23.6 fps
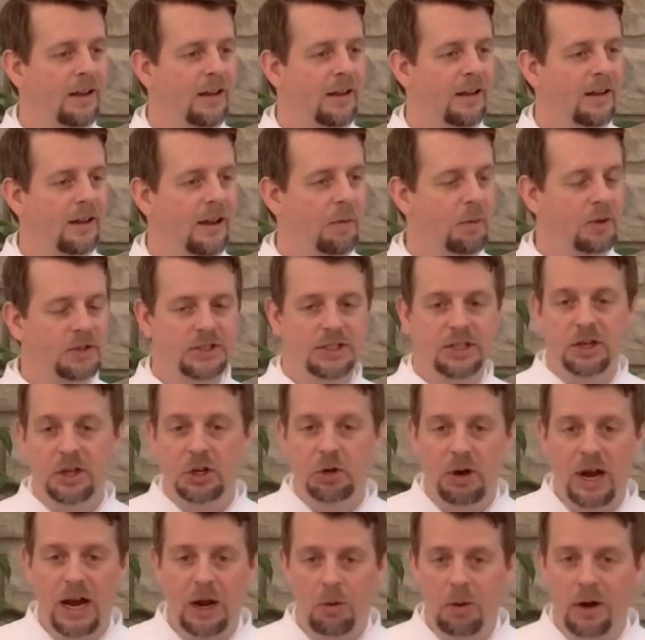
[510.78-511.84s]
And we see a
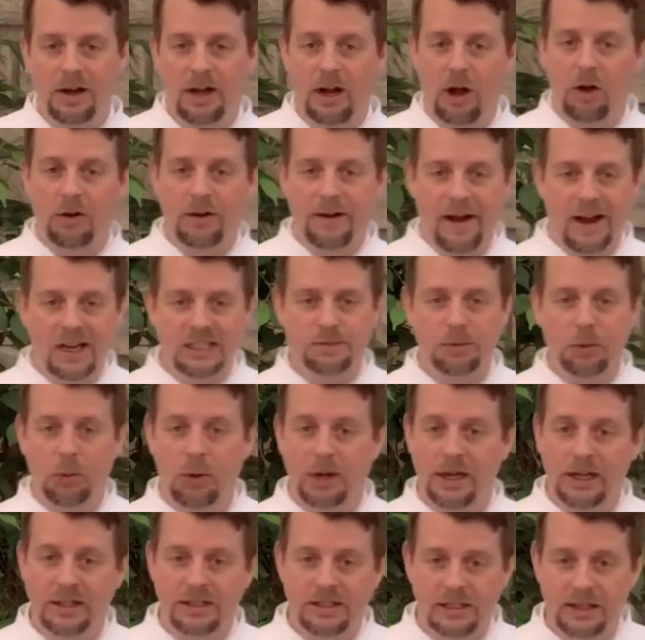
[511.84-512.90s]
great one in our gospel
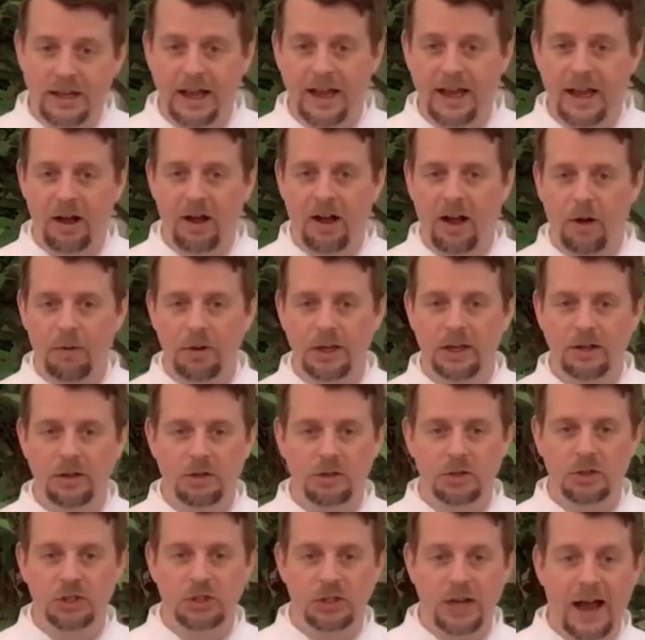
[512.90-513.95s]
reading today how, how he
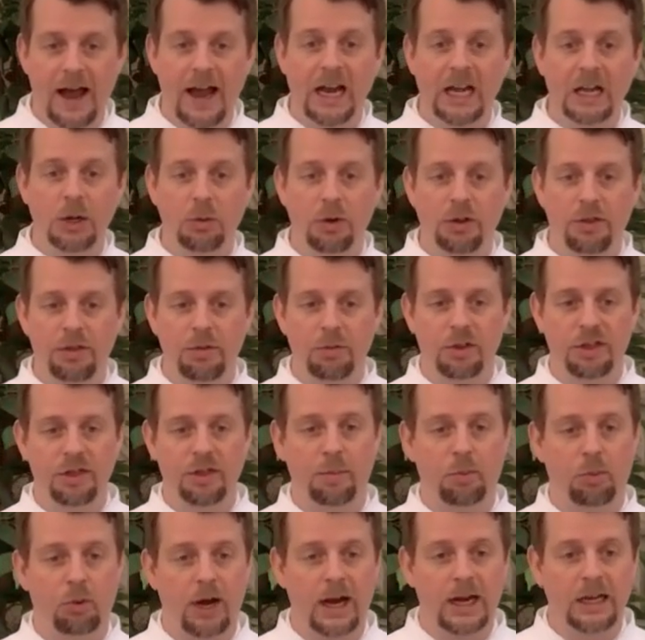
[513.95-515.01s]
shined with, with the
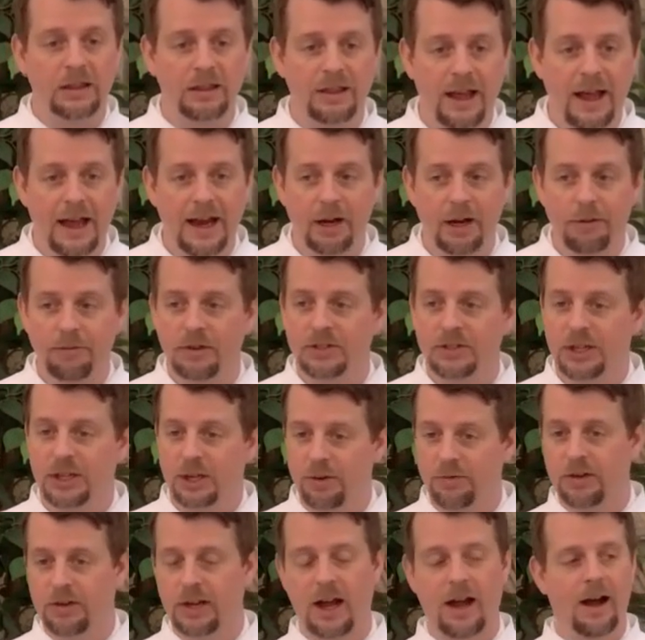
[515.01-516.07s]
bright light of the Son
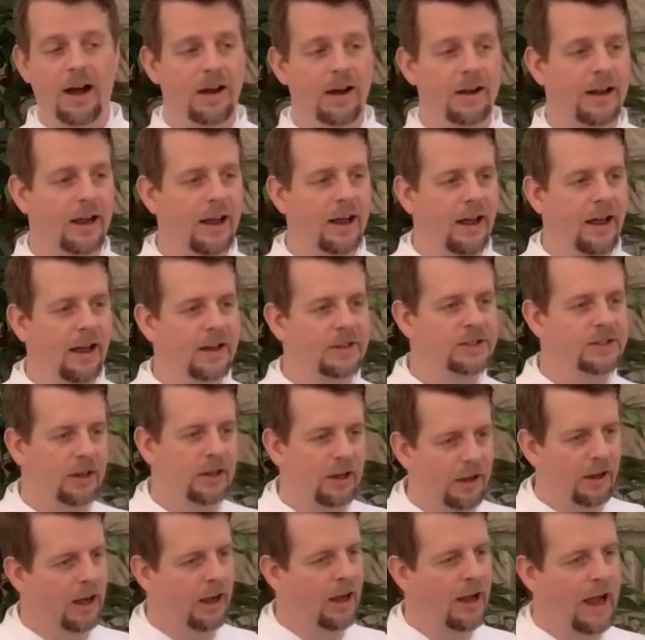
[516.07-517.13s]
of God as an
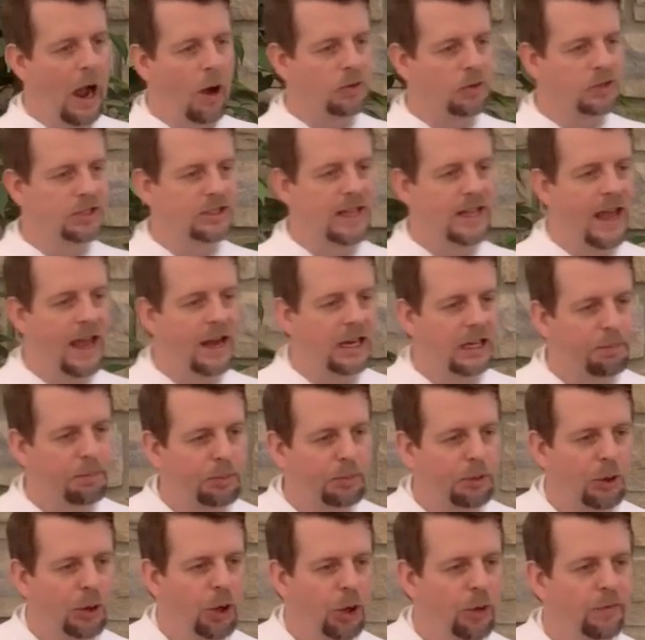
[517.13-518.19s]
outstanding
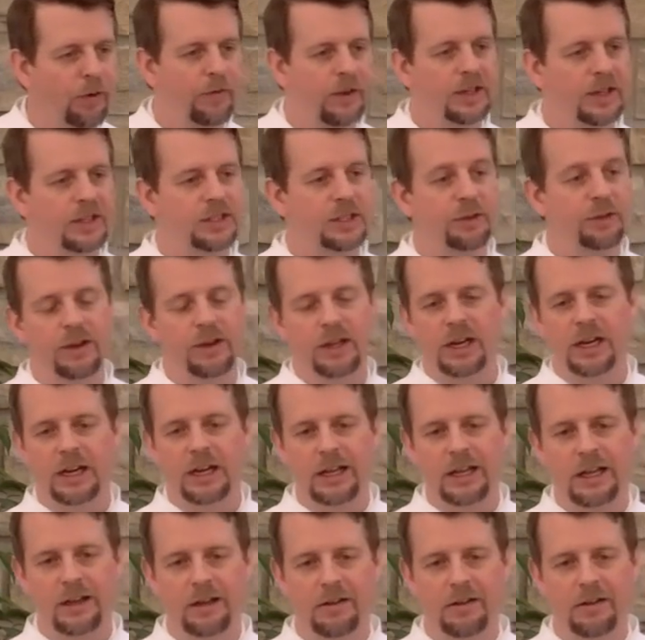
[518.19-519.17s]
proof of his divinity.